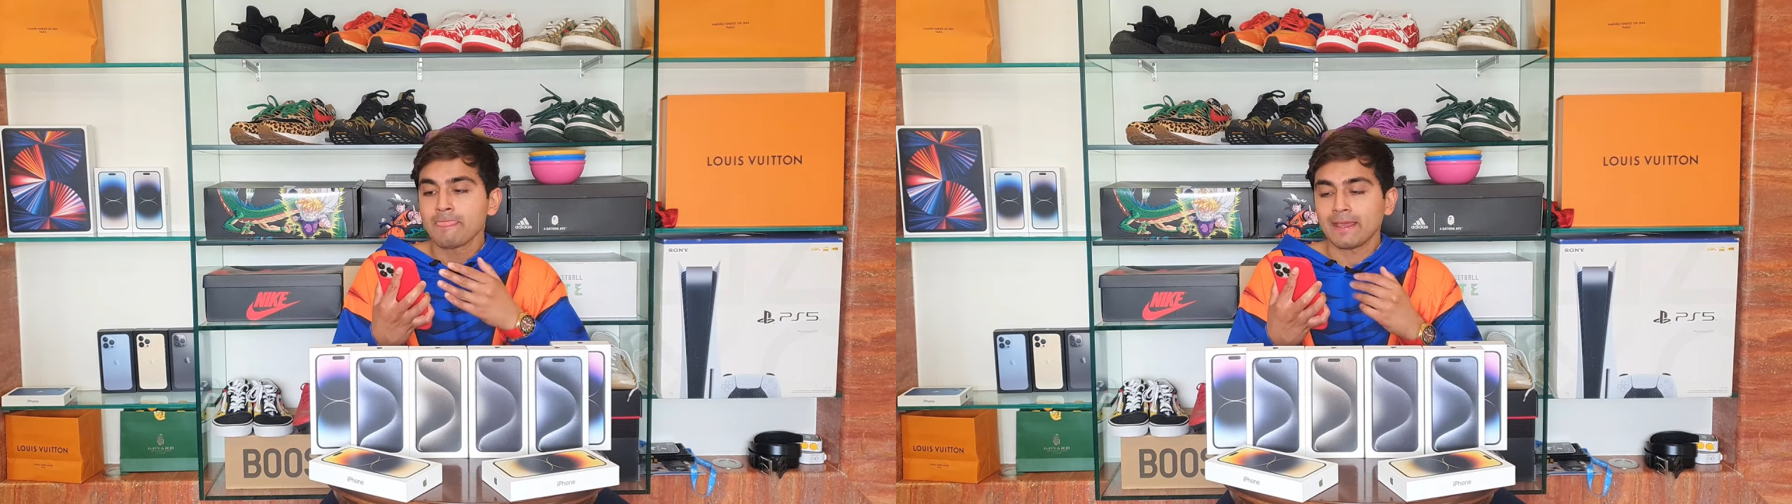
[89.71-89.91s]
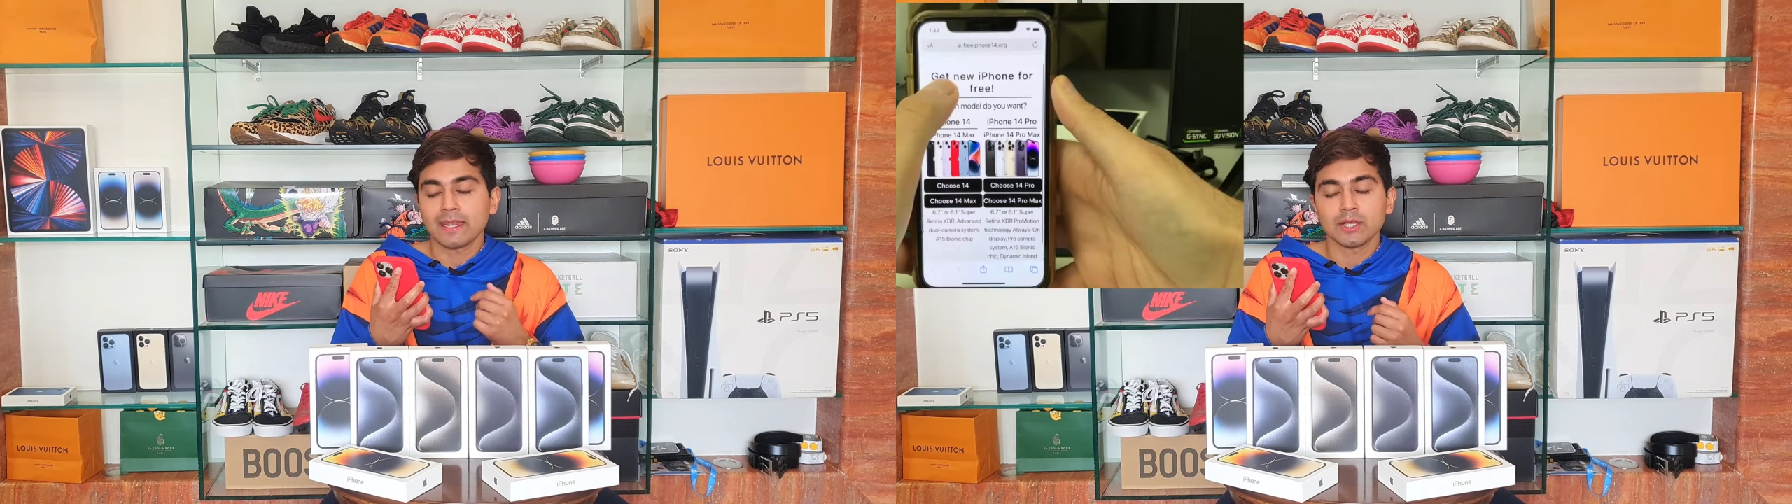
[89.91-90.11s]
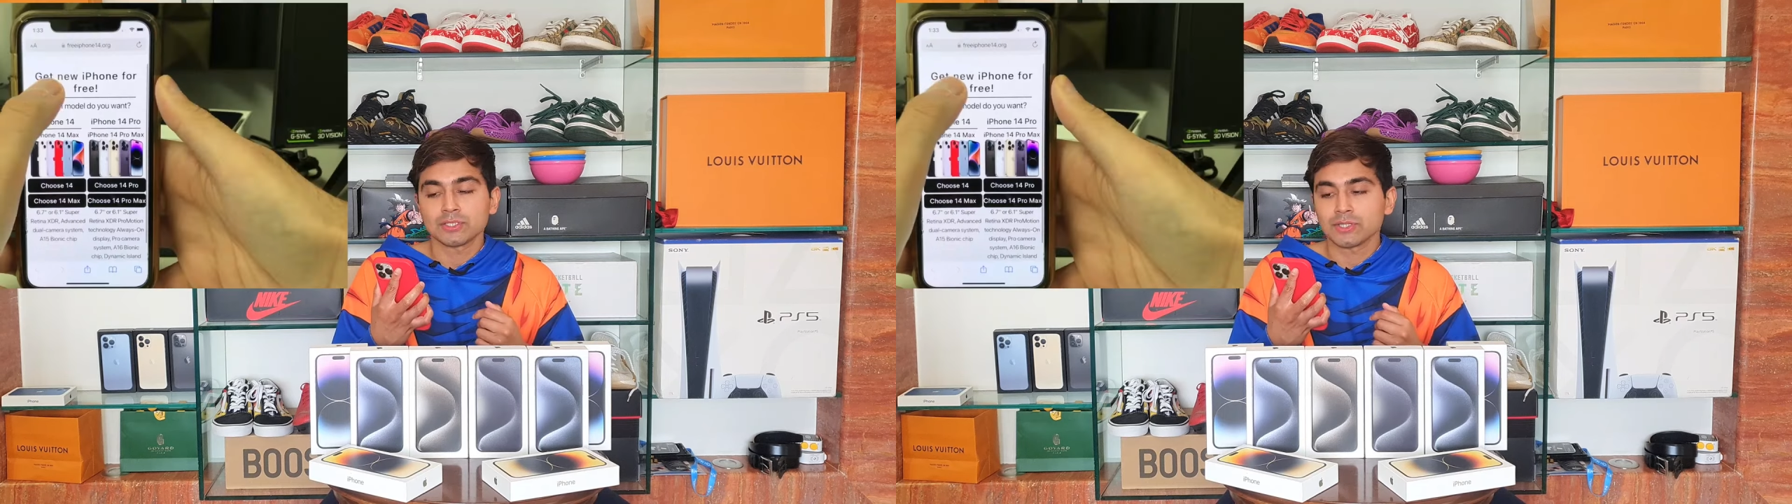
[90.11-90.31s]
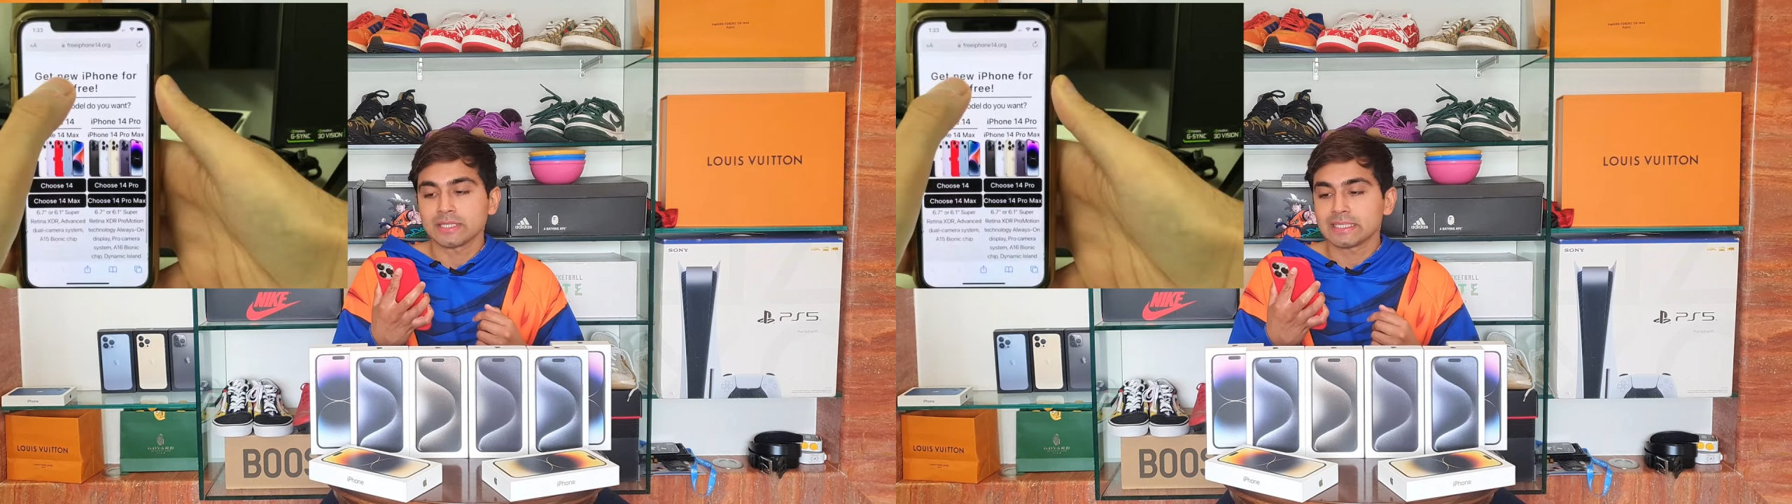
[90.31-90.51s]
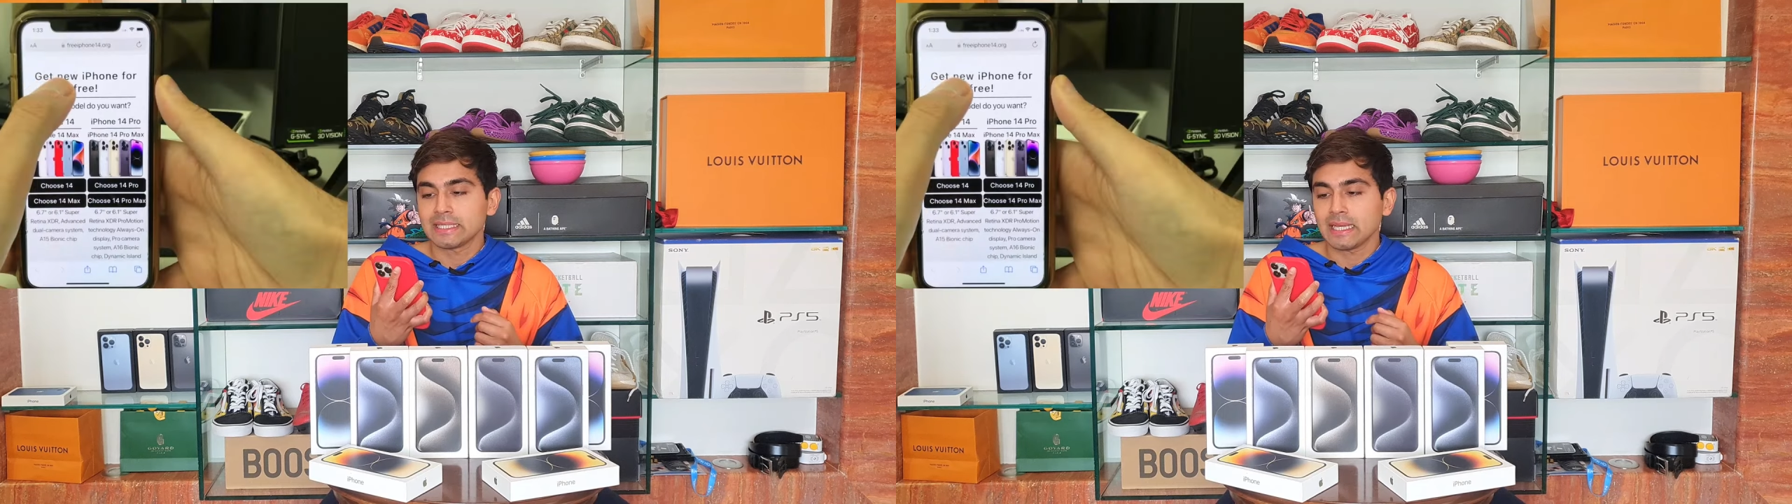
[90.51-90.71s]
And now as you can
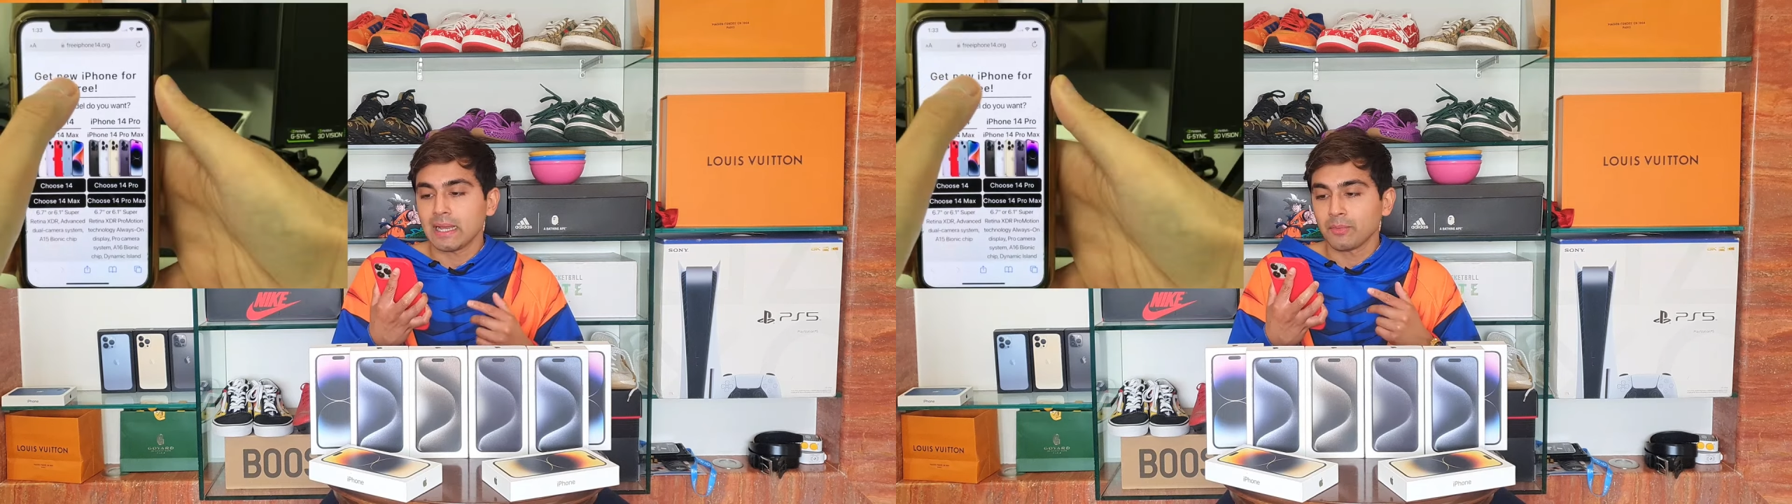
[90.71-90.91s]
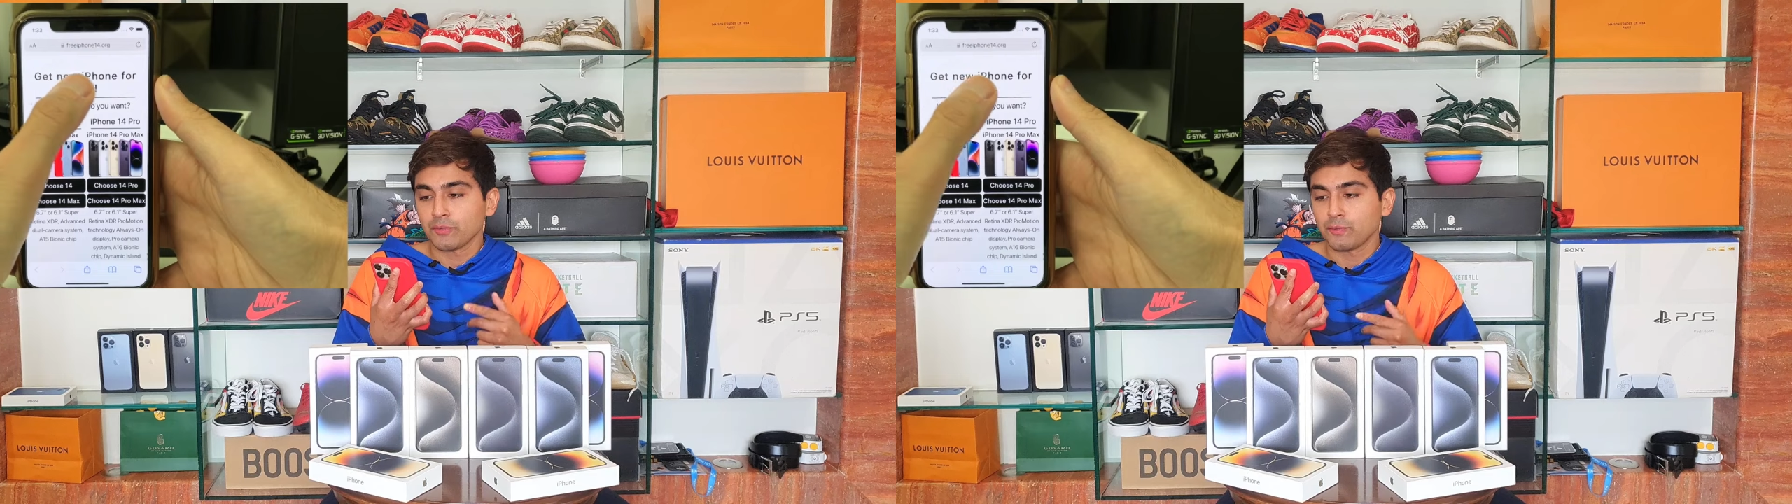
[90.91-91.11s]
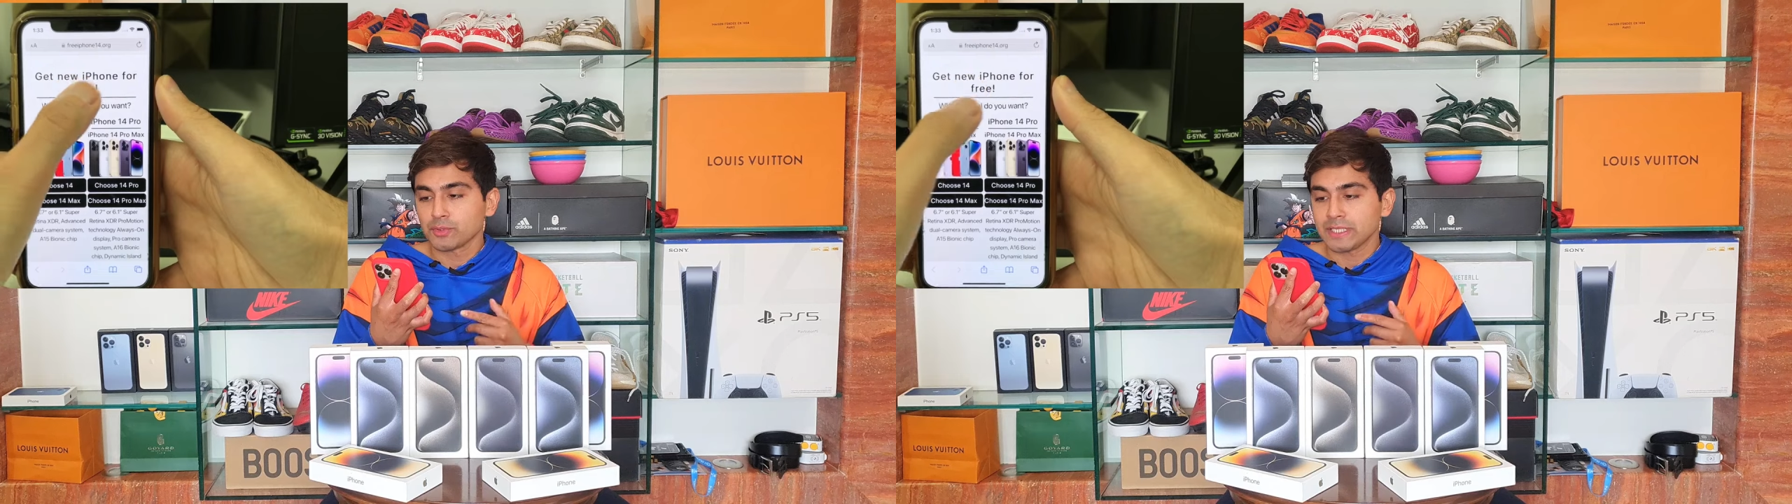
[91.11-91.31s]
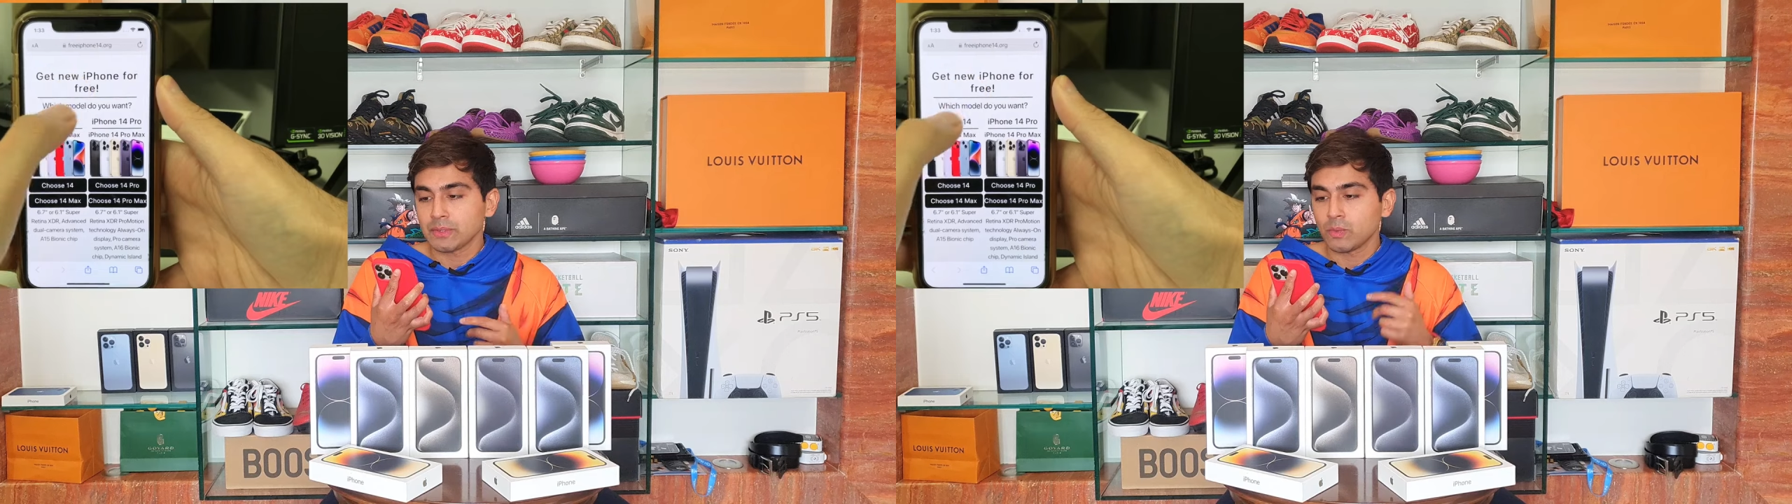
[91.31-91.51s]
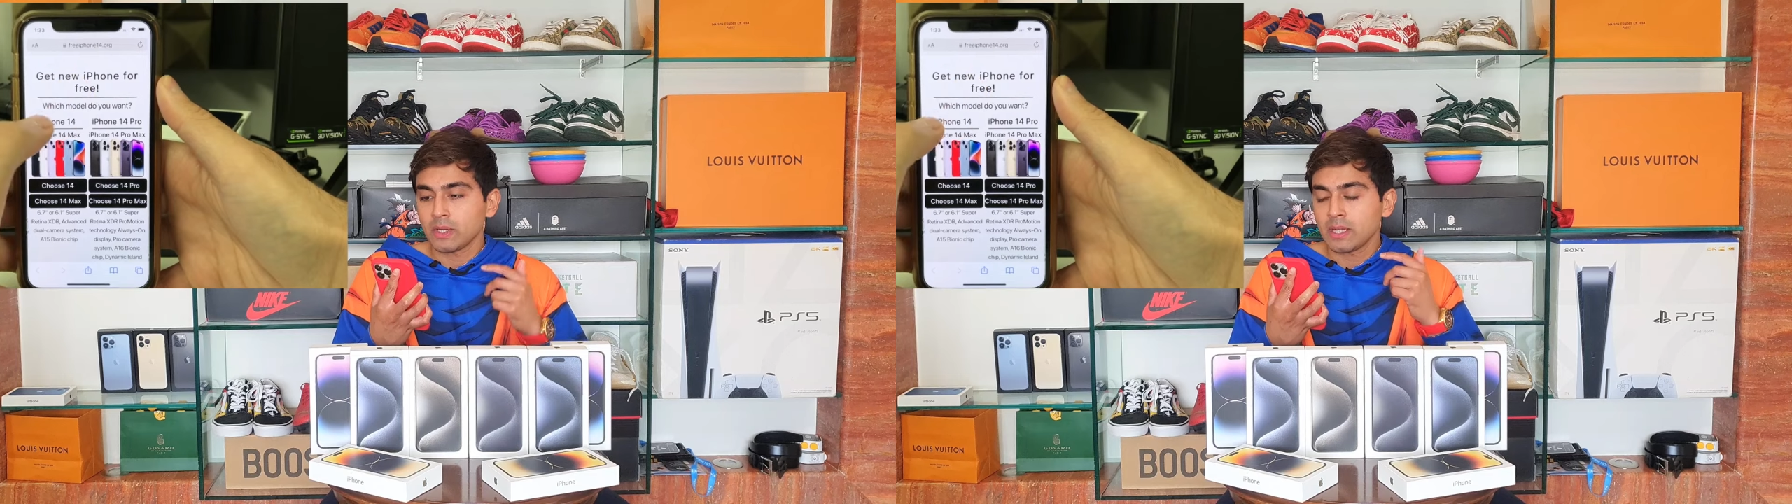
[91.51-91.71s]
see, I'm on the fourteen
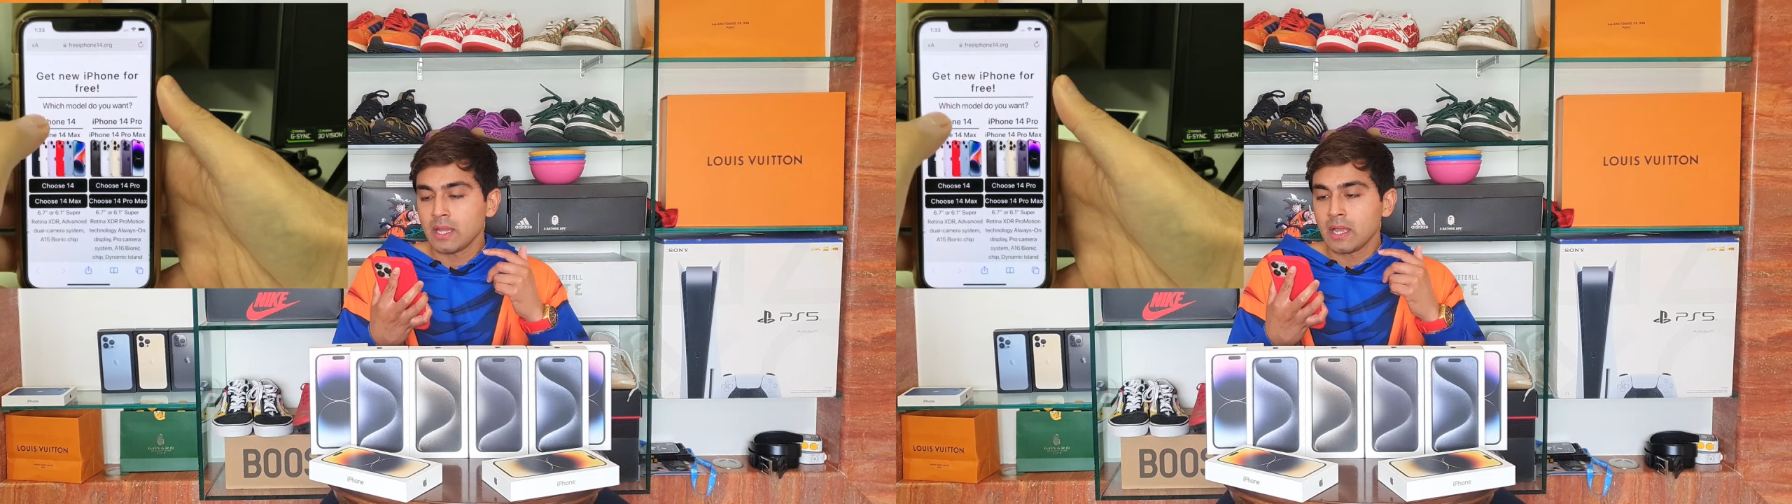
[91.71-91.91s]
one.